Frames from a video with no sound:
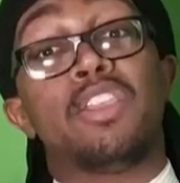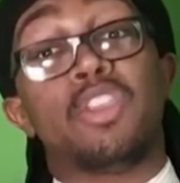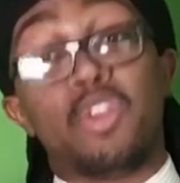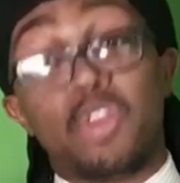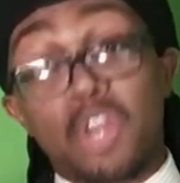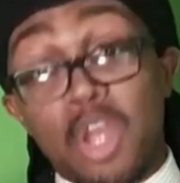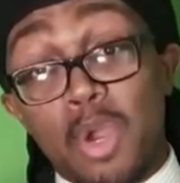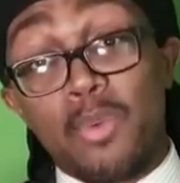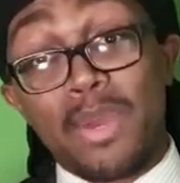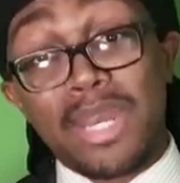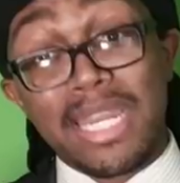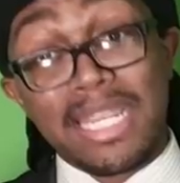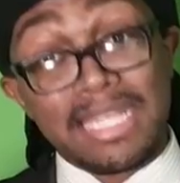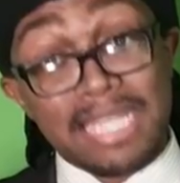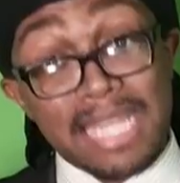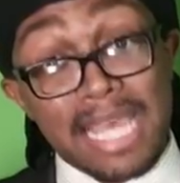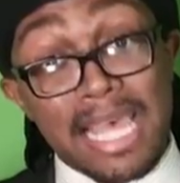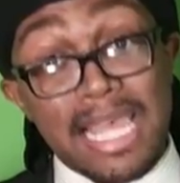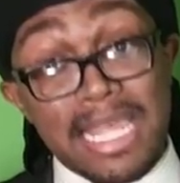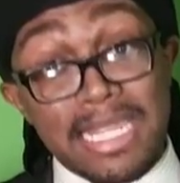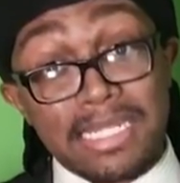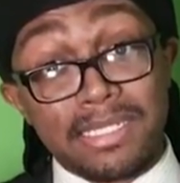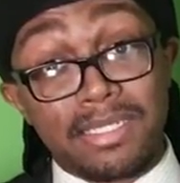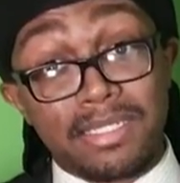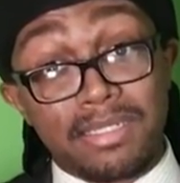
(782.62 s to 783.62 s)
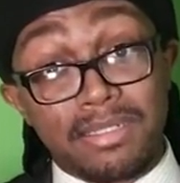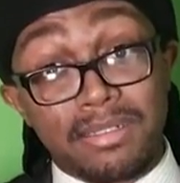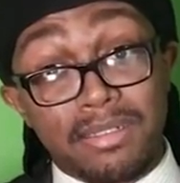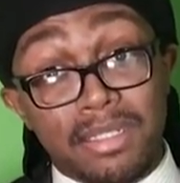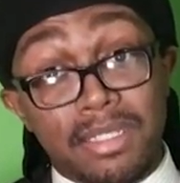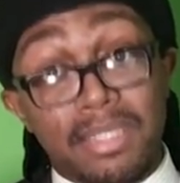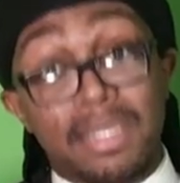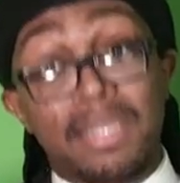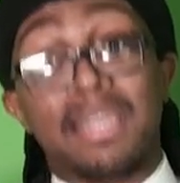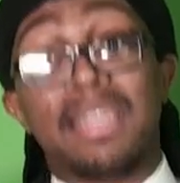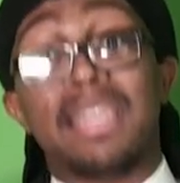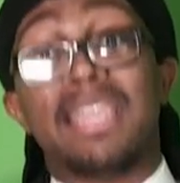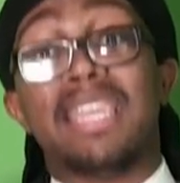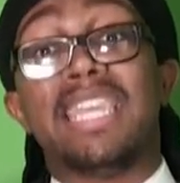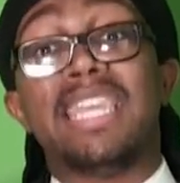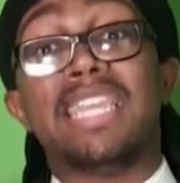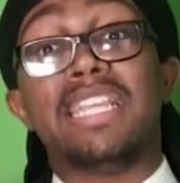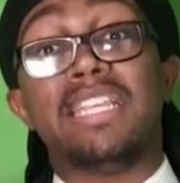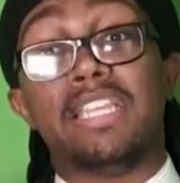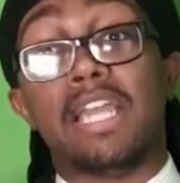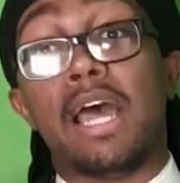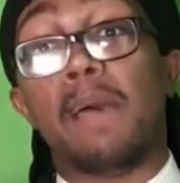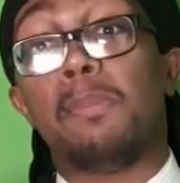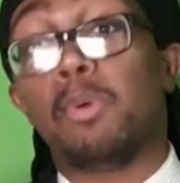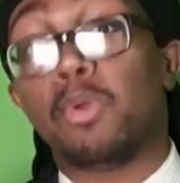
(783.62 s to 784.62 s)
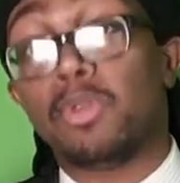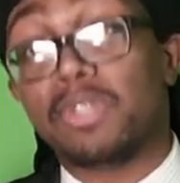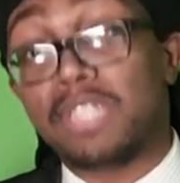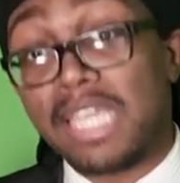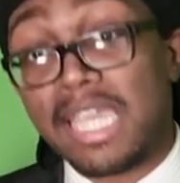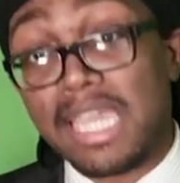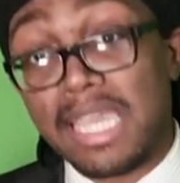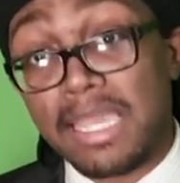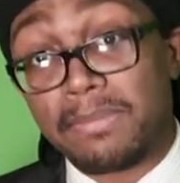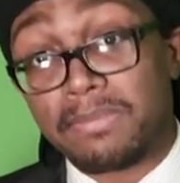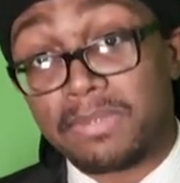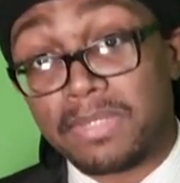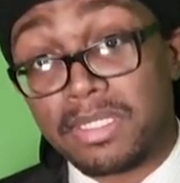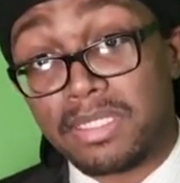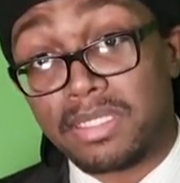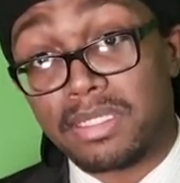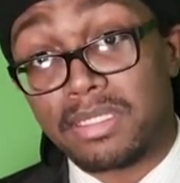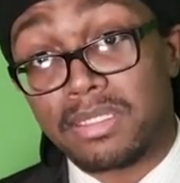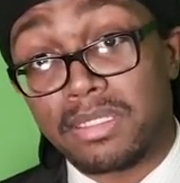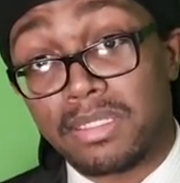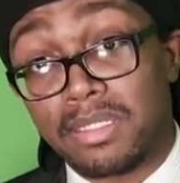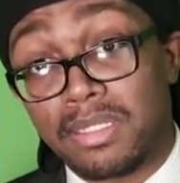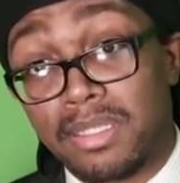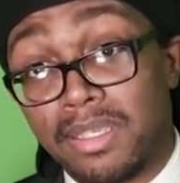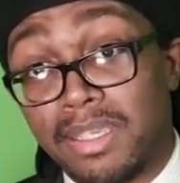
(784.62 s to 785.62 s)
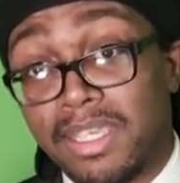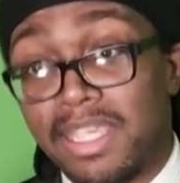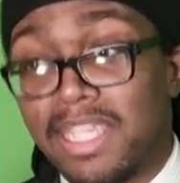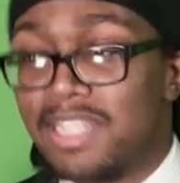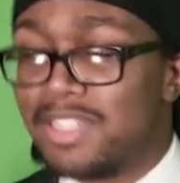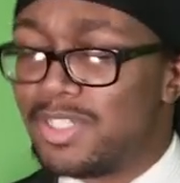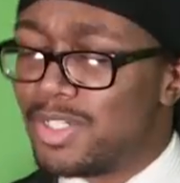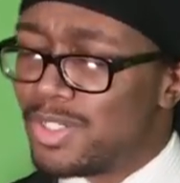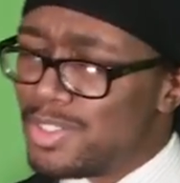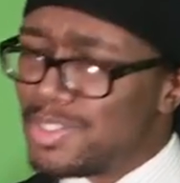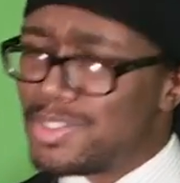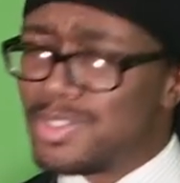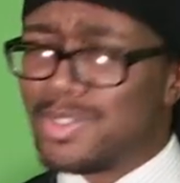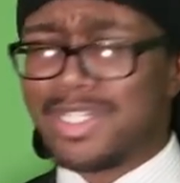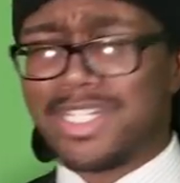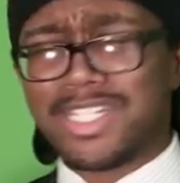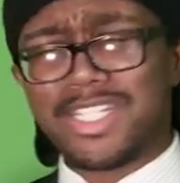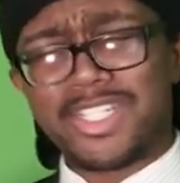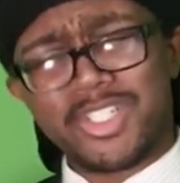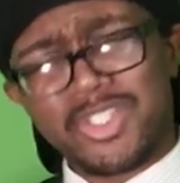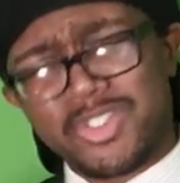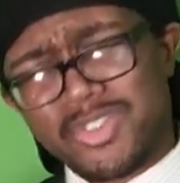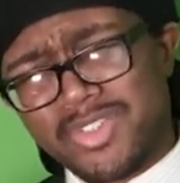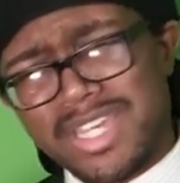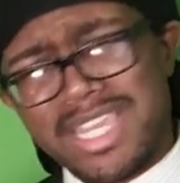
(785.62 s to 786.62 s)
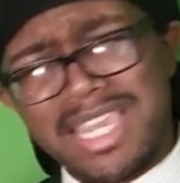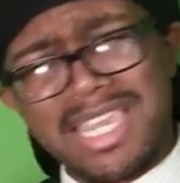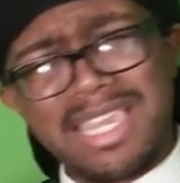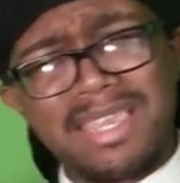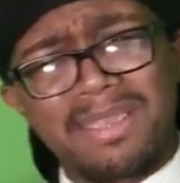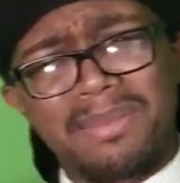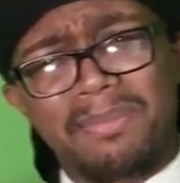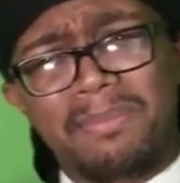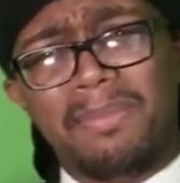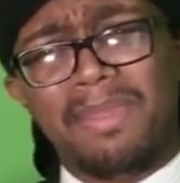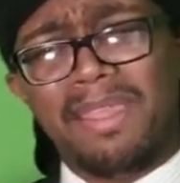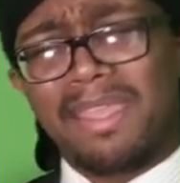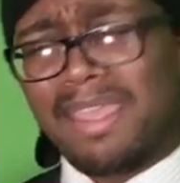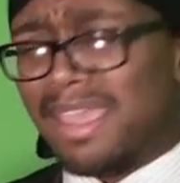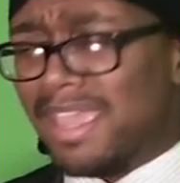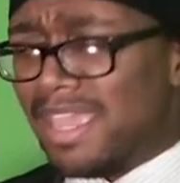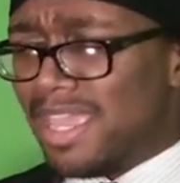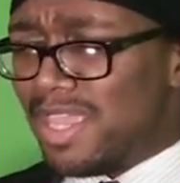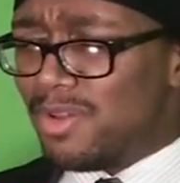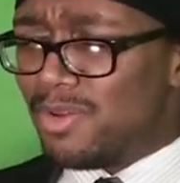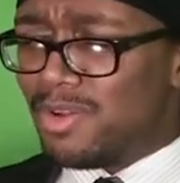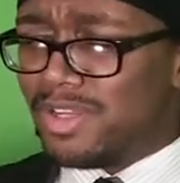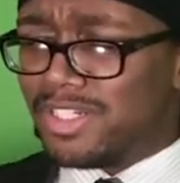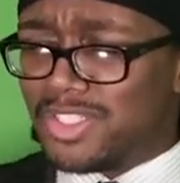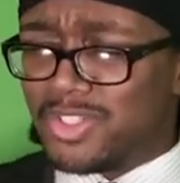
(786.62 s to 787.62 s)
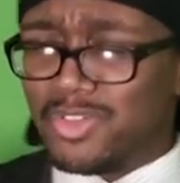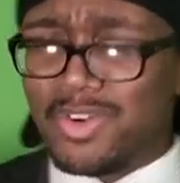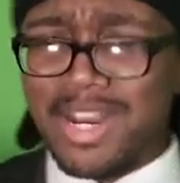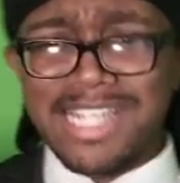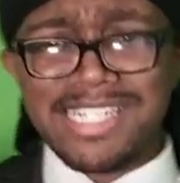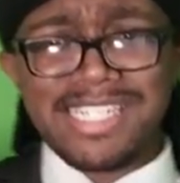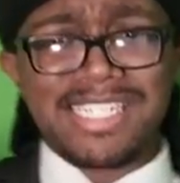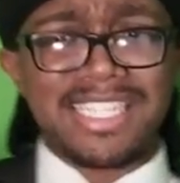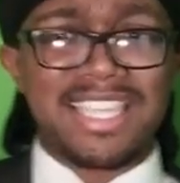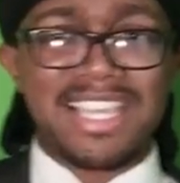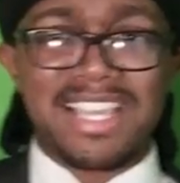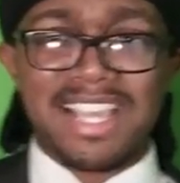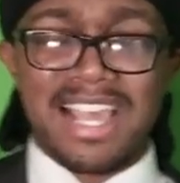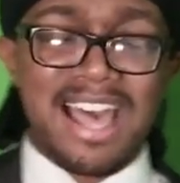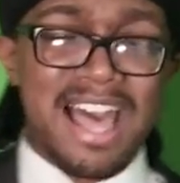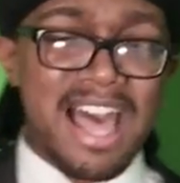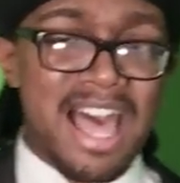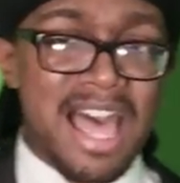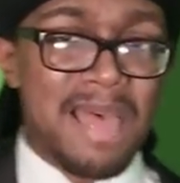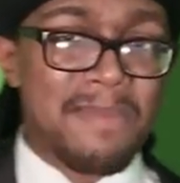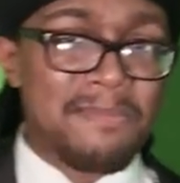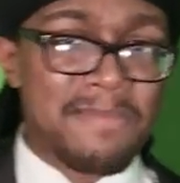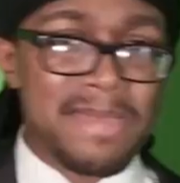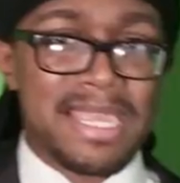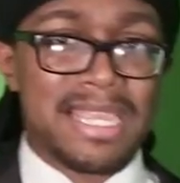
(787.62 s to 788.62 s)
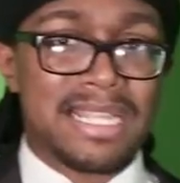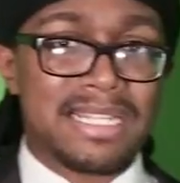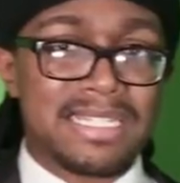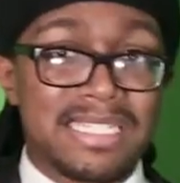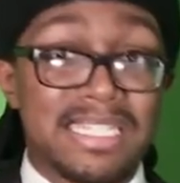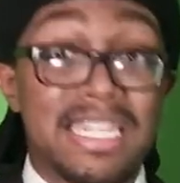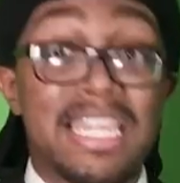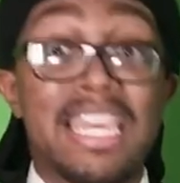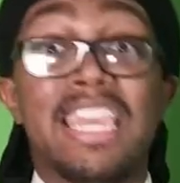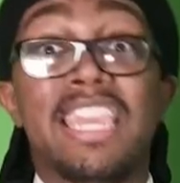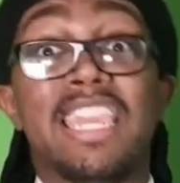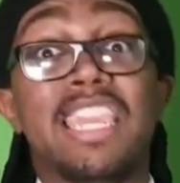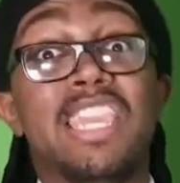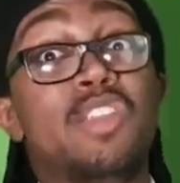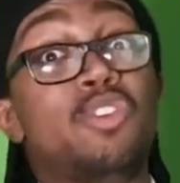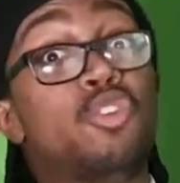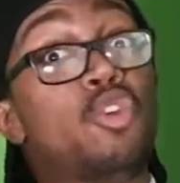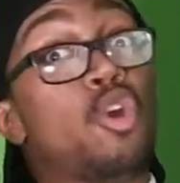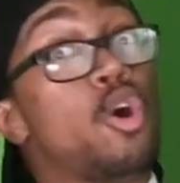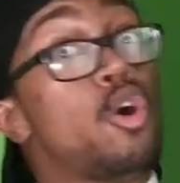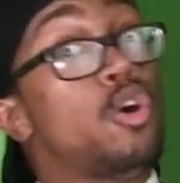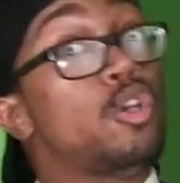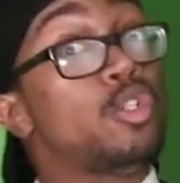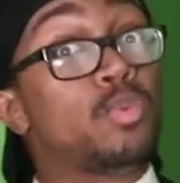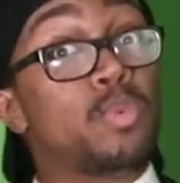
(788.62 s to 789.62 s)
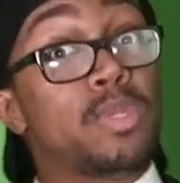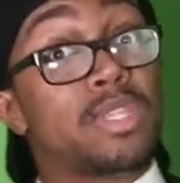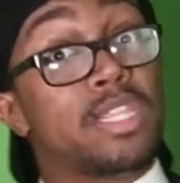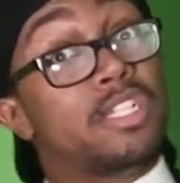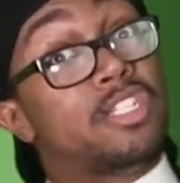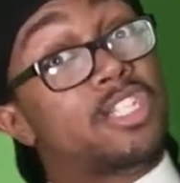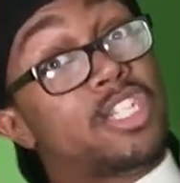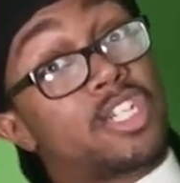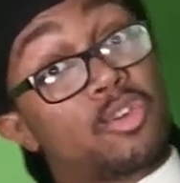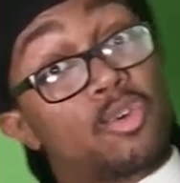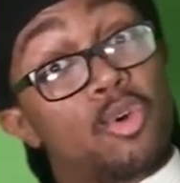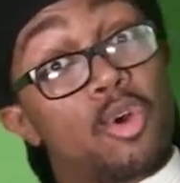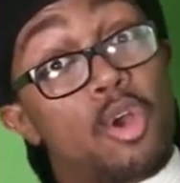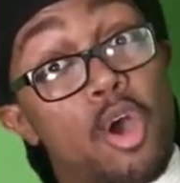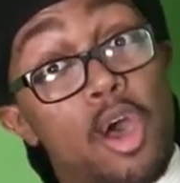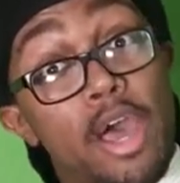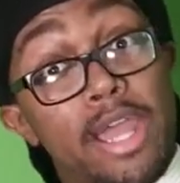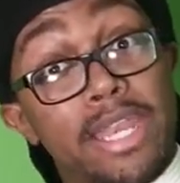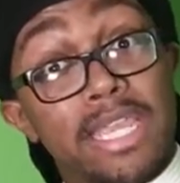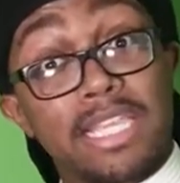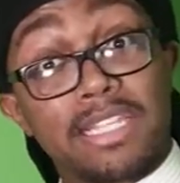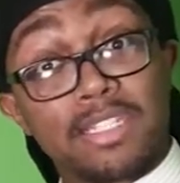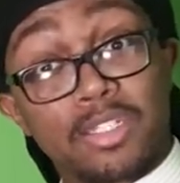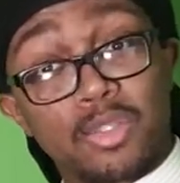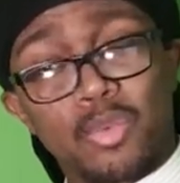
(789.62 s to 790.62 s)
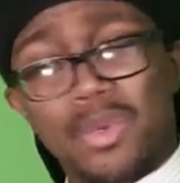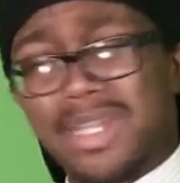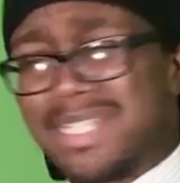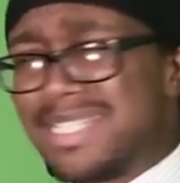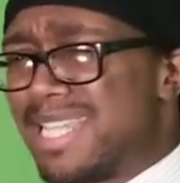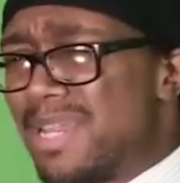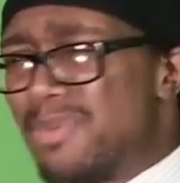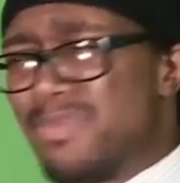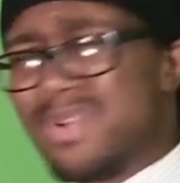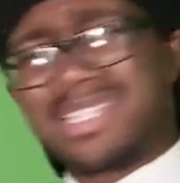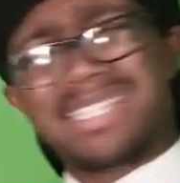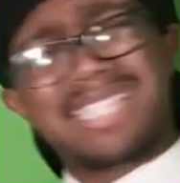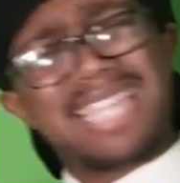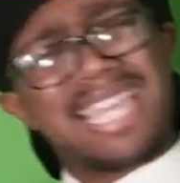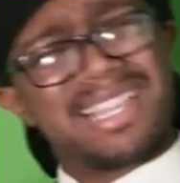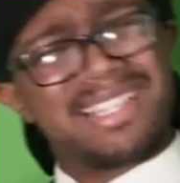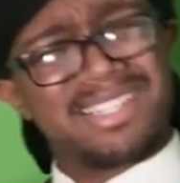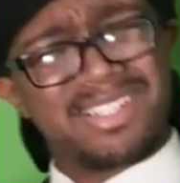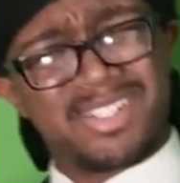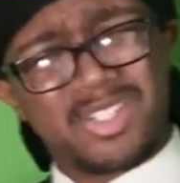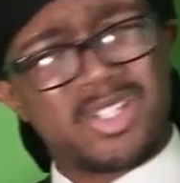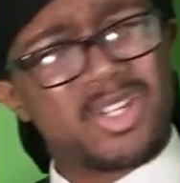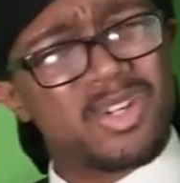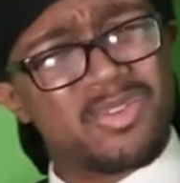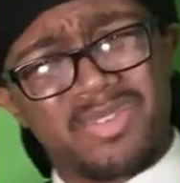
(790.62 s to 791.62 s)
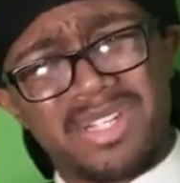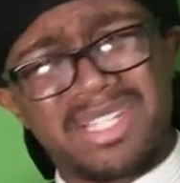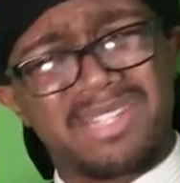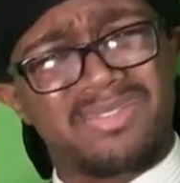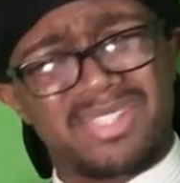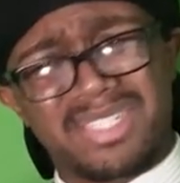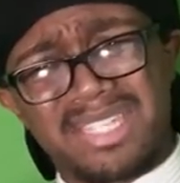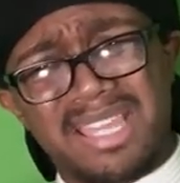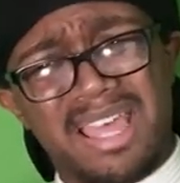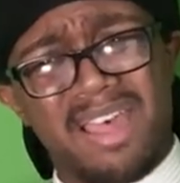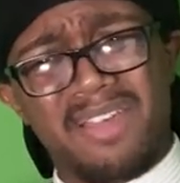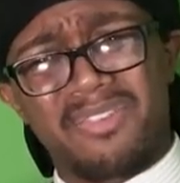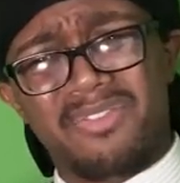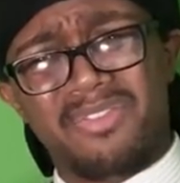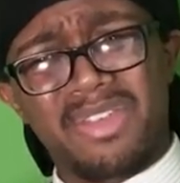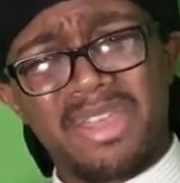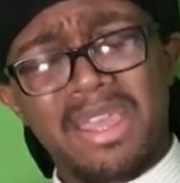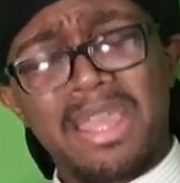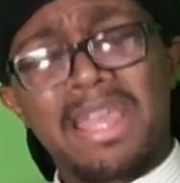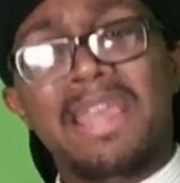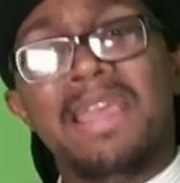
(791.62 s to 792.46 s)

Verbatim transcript: You know what he does? He double dips. He turns on the stream. He'll address the comments. He knows what the general audience wants. He wants that conservative stuff.